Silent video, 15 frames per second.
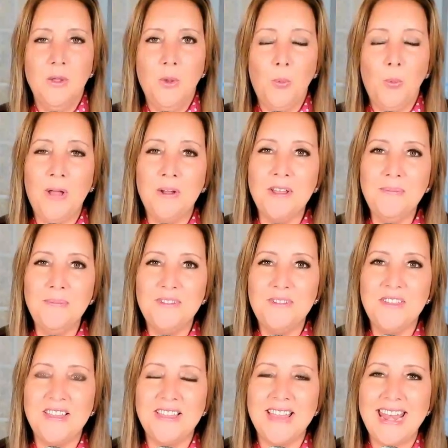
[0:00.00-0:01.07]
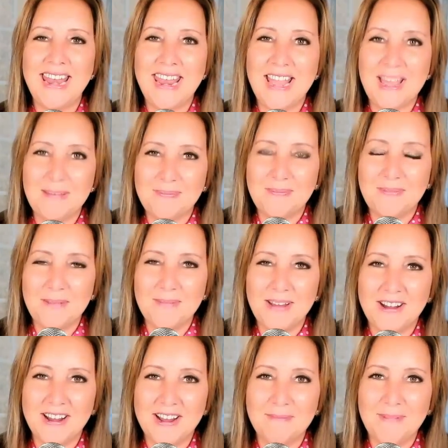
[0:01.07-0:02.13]
Welcome to the Lady Up
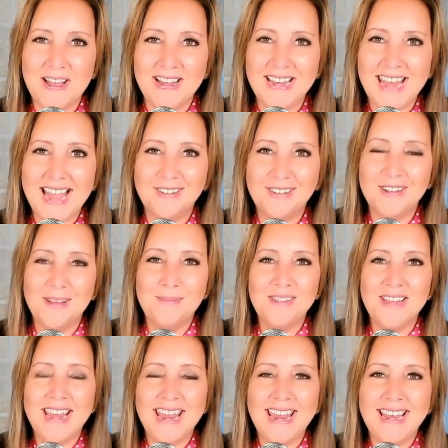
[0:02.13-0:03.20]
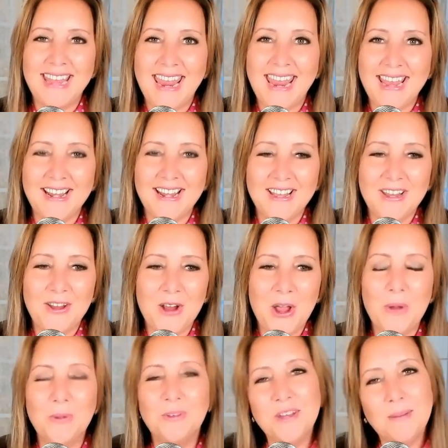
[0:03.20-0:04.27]
America podcast. I'm Diane Canada, your
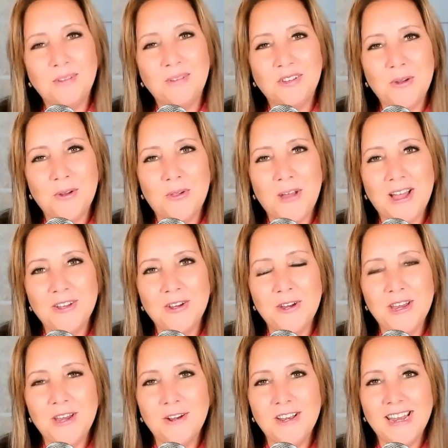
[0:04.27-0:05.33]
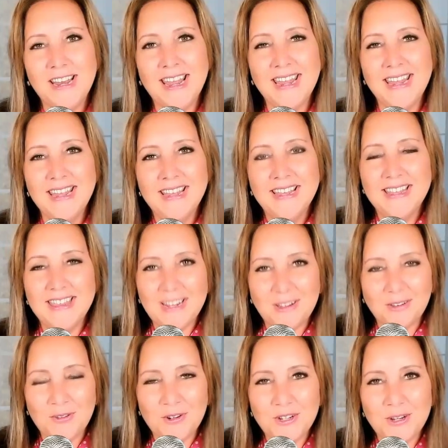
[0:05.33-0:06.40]
host. I'm so glad you're here today. Thanks
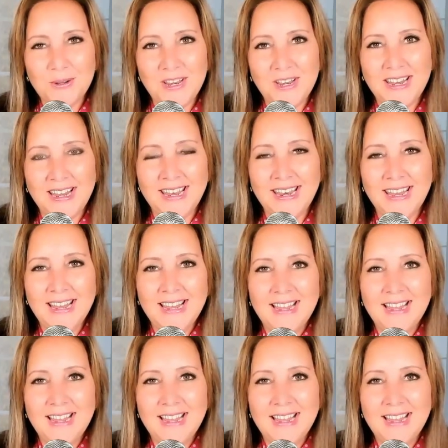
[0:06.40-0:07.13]
for tuning in.